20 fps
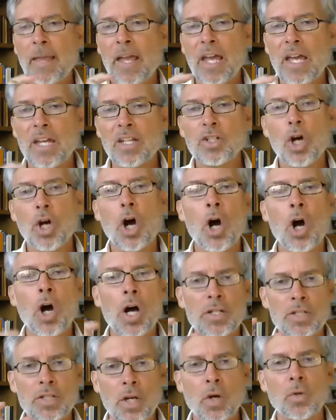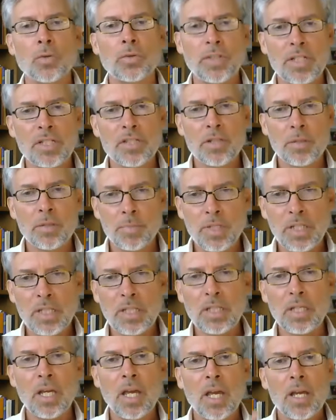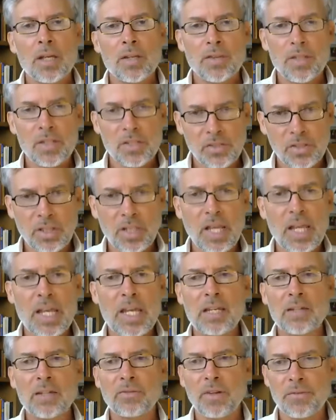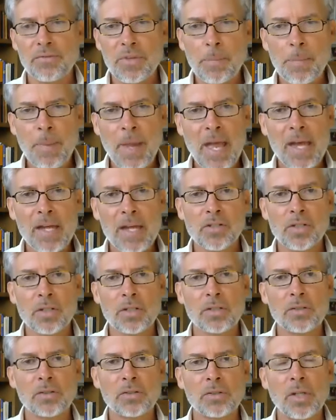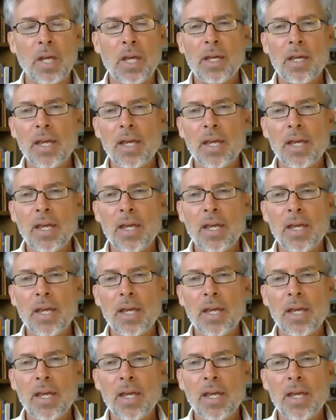and ought only to be the slave of the passions.